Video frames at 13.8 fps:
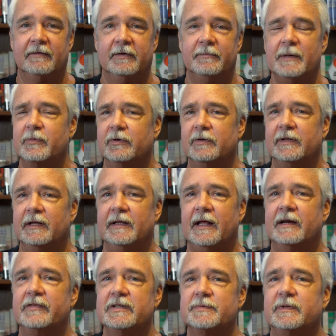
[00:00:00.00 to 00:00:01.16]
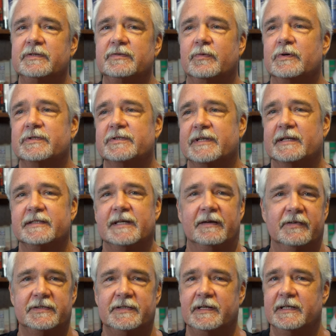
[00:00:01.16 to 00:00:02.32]
Remember, a lot of these police forces
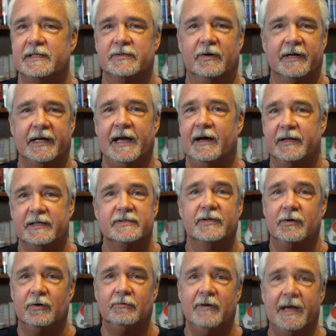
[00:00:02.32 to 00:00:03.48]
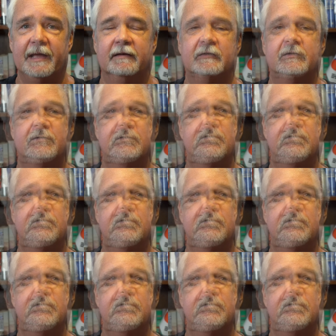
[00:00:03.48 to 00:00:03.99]
outside the cities are in counties that are red.